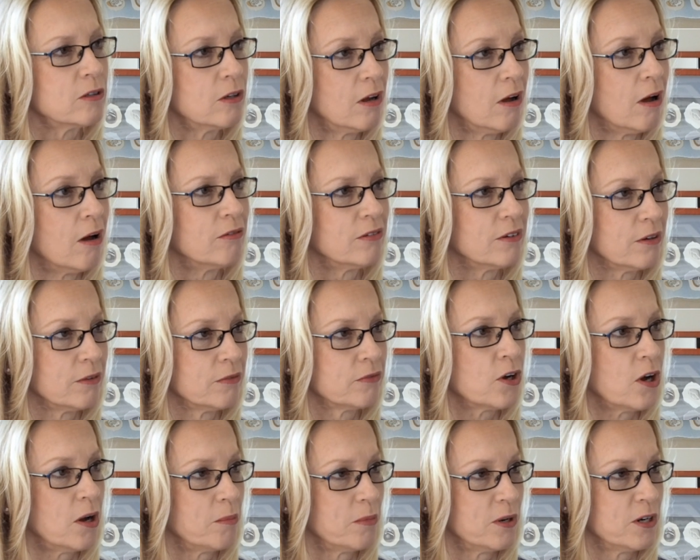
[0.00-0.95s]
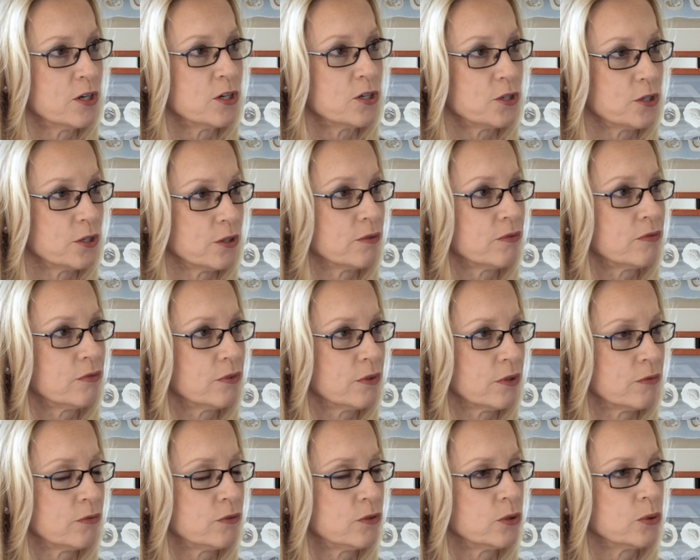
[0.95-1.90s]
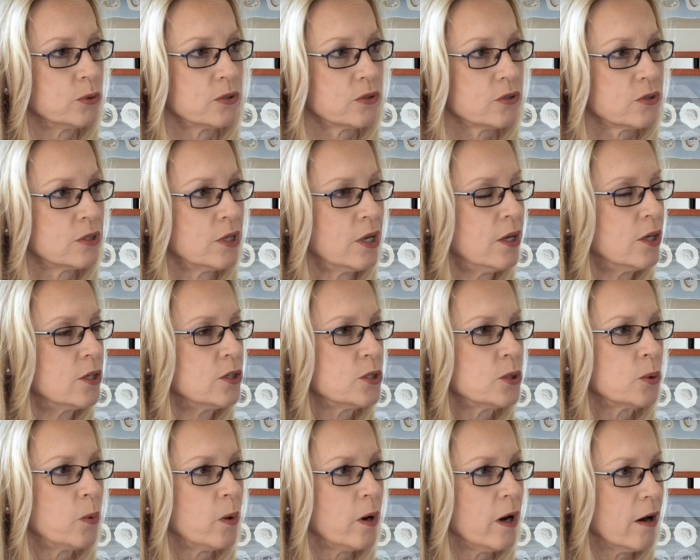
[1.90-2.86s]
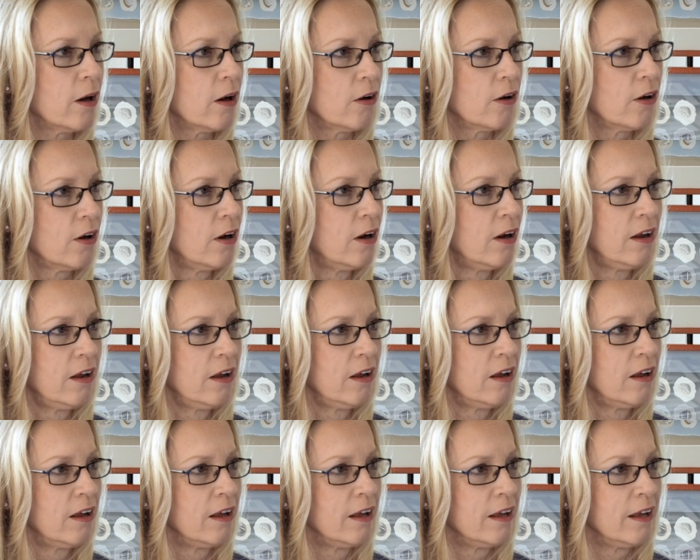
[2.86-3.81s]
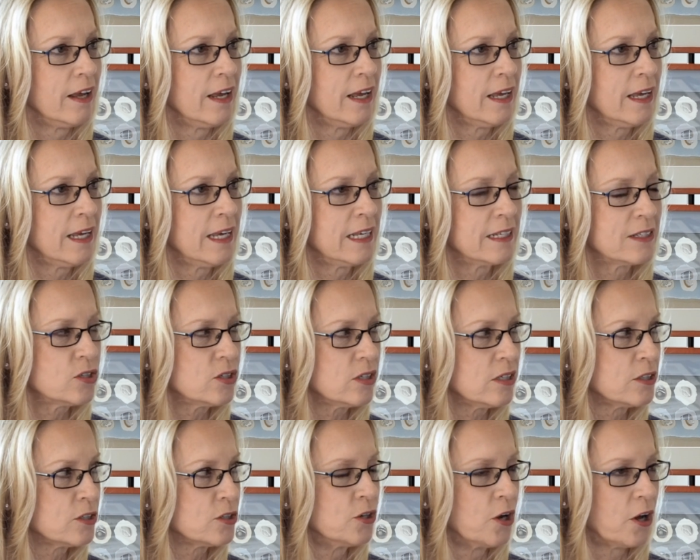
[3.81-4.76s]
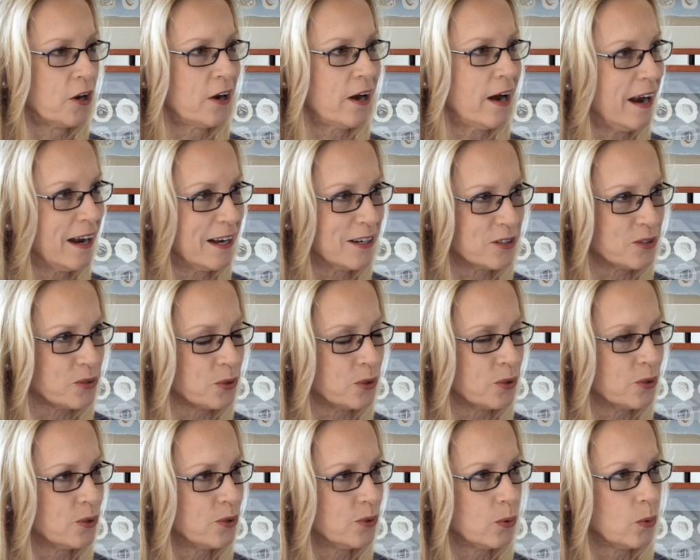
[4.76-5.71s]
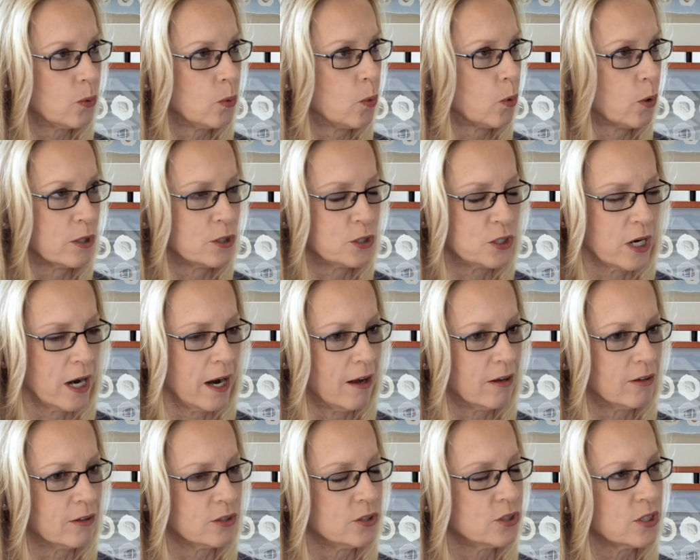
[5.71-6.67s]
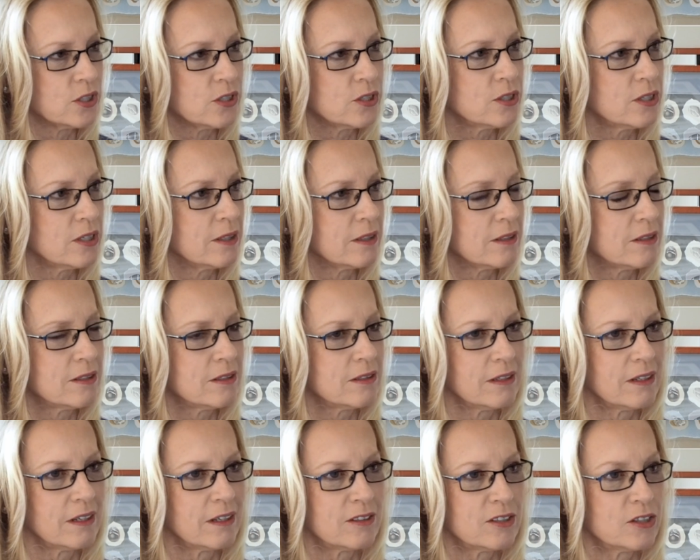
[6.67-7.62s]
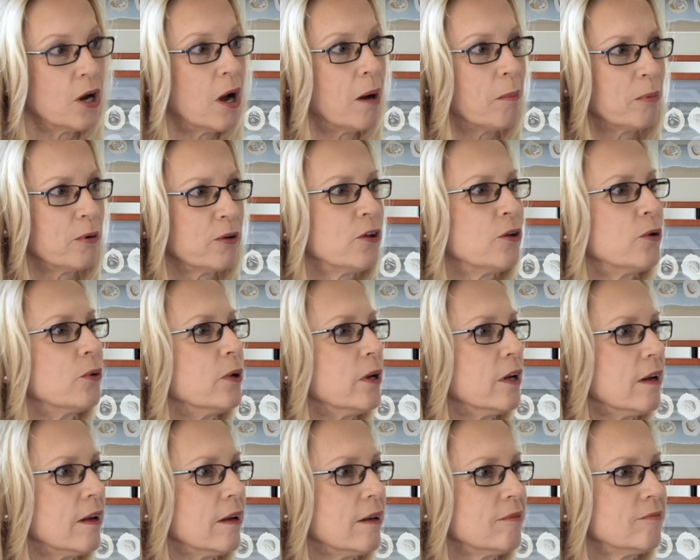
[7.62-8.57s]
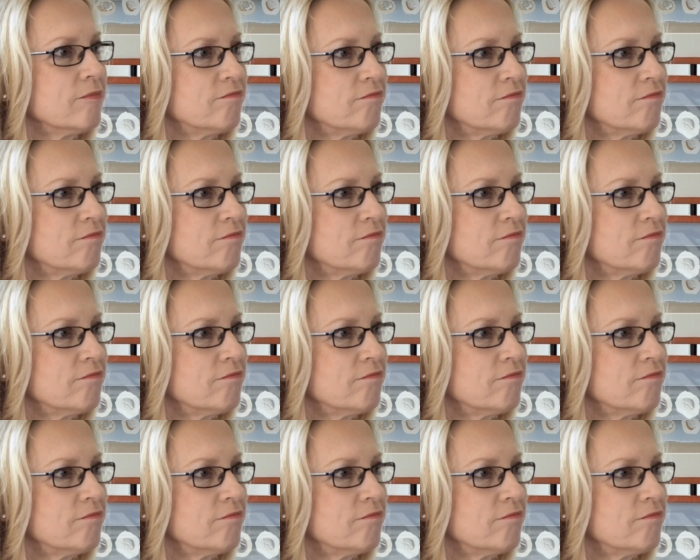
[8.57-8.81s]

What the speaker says: love of combination of tools to where it's not a hazard or a challenge. It's an opportunity.